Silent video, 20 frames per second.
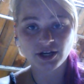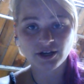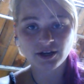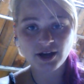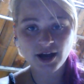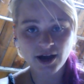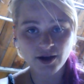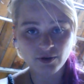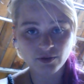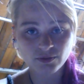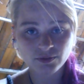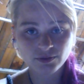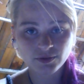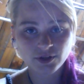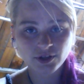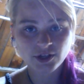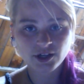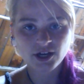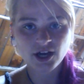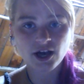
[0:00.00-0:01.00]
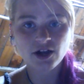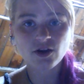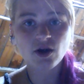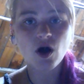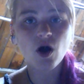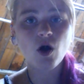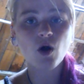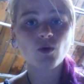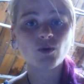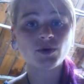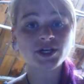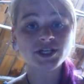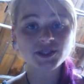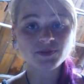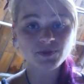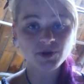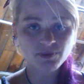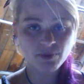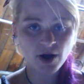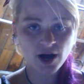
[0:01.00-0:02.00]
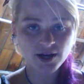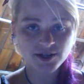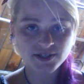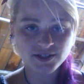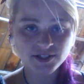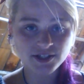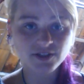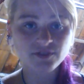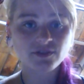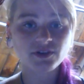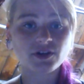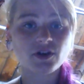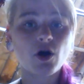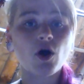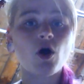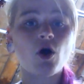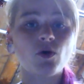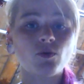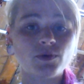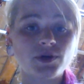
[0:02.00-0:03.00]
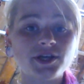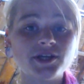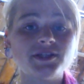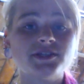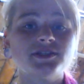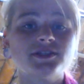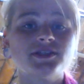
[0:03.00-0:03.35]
it out, and always be positive, and always